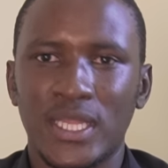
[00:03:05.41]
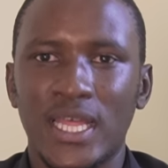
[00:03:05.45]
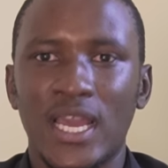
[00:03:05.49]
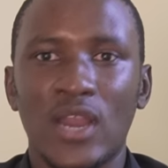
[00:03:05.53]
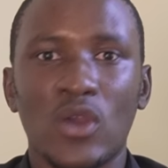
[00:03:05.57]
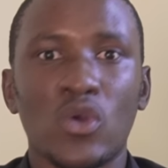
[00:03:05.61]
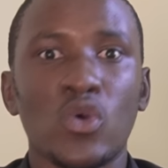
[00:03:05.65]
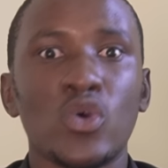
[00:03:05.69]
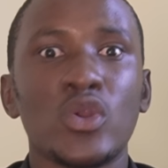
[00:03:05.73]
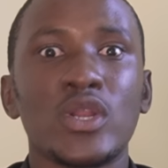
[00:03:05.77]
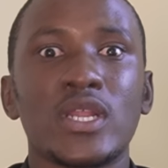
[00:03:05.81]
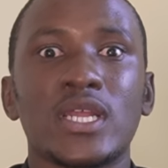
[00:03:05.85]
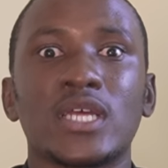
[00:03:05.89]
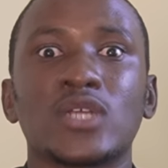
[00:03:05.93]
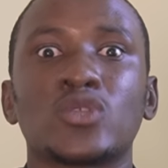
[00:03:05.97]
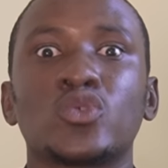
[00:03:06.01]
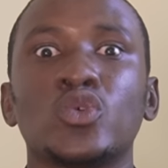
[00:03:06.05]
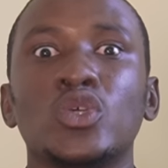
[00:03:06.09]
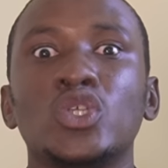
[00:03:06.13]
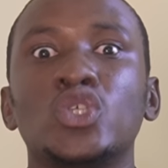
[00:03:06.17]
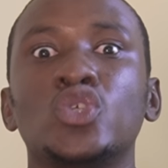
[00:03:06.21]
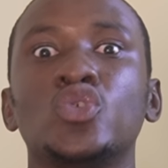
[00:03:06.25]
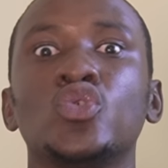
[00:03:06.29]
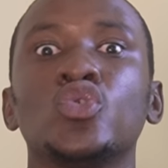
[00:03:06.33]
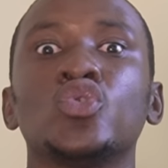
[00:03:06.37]
their contracts
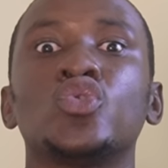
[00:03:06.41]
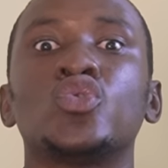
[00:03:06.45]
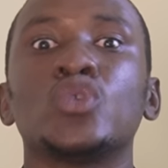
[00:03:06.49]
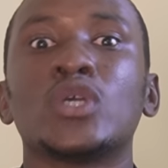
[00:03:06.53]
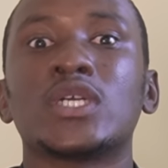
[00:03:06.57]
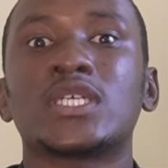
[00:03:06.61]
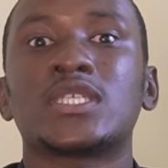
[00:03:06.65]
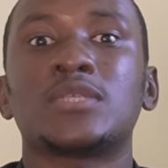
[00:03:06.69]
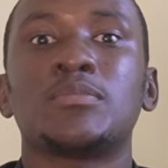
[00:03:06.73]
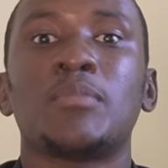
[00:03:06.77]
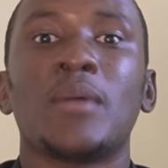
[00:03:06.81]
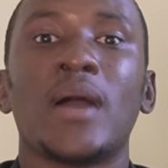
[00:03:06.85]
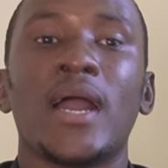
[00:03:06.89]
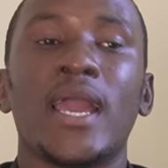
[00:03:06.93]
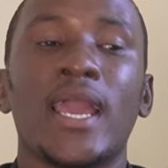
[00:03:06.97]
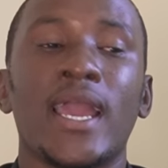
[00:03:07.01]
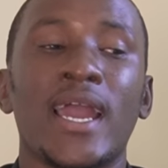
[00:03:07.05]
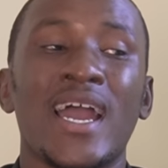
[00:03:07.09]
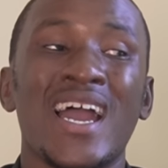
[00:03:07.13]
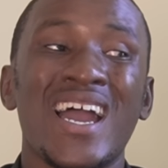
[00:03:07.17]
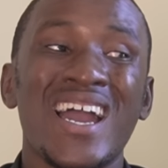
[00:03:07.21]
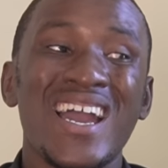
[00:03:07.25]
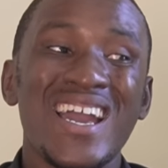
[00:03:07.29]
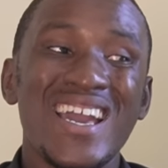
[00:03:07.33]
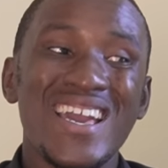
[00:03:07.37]
were due to
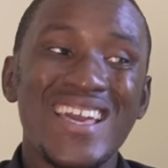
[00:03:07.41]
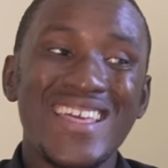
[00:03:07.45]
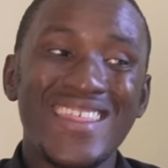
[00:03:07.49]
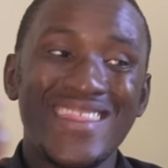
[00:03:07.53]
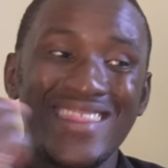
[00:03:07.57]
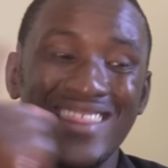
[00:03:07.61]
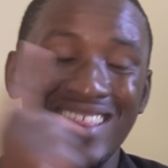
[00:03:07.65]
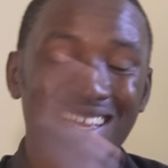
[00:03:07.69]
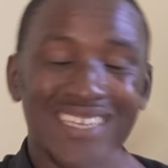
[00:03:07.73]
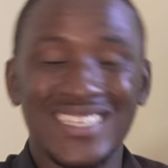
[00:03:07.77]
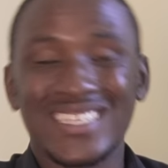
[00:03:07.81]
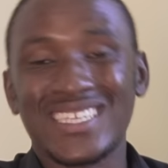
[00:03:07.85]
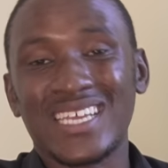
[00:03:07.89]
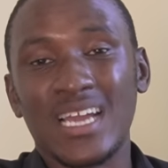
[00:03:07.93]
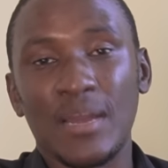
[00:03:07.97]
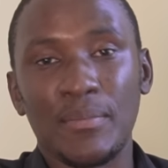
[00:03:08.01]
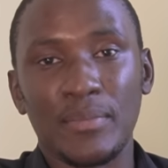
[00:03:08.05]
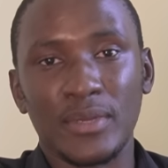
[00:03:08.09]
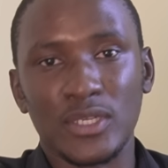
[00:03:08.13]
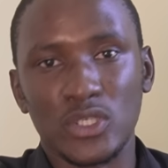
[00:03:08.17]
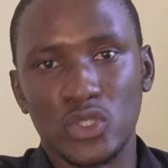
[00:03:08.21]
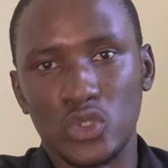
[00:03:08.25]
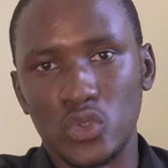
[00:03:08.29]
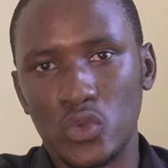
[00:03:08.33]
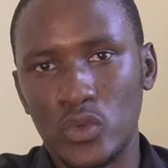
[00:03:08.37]
expire this
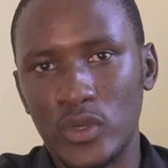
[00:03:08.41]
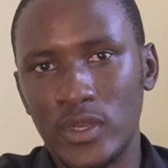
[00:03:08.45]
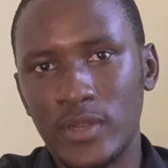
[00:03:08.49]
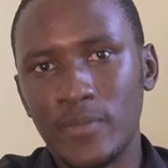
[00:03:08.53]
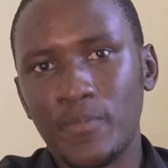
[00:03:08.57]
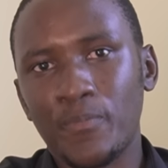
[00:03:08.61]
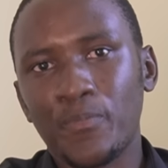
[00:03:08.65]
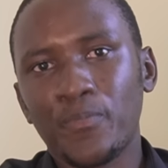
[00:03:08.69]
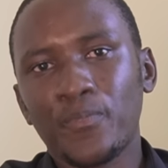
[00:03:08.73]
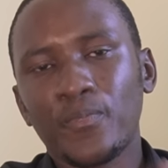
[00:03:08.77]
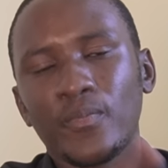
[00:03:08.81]
coming June.